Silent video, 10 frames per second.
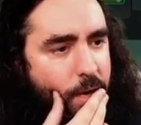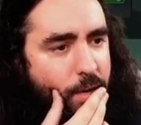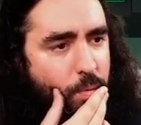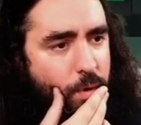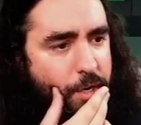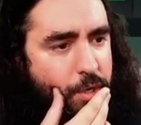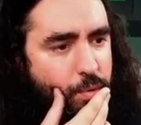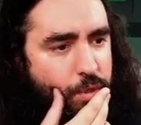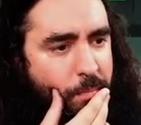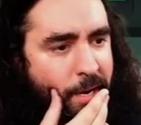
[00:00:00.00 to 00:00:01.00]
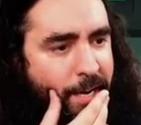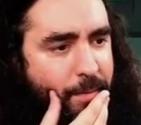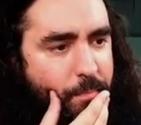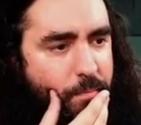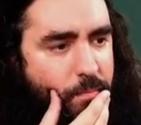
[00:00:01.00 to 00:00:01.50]
I don't want to use
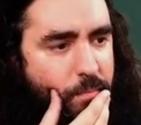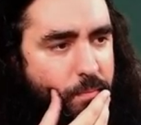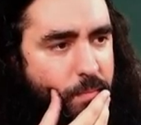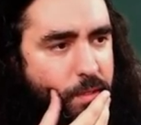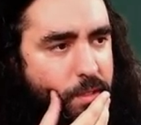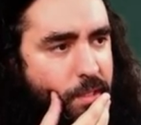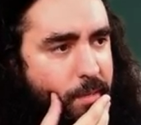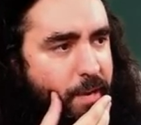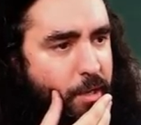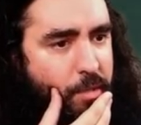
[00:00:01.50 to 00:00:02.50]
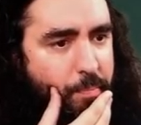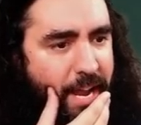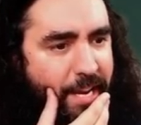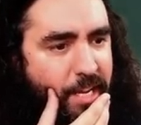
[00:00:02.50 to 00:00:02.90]
my slip out the back